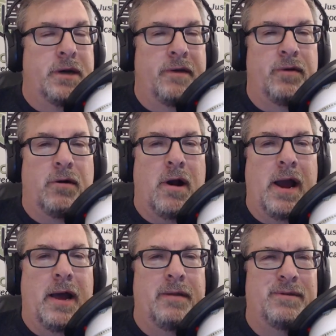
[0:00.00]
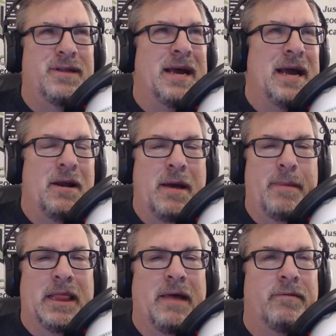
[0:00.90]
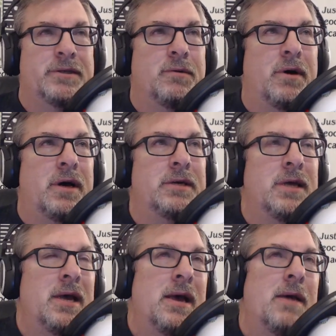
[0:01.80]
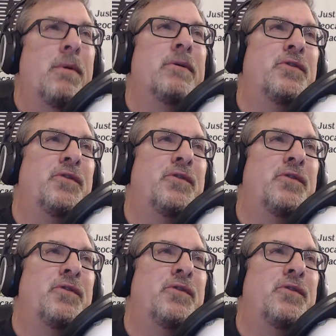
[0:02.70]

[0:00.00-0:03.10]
cover ground. It was like, I don't know how many levels it was. What was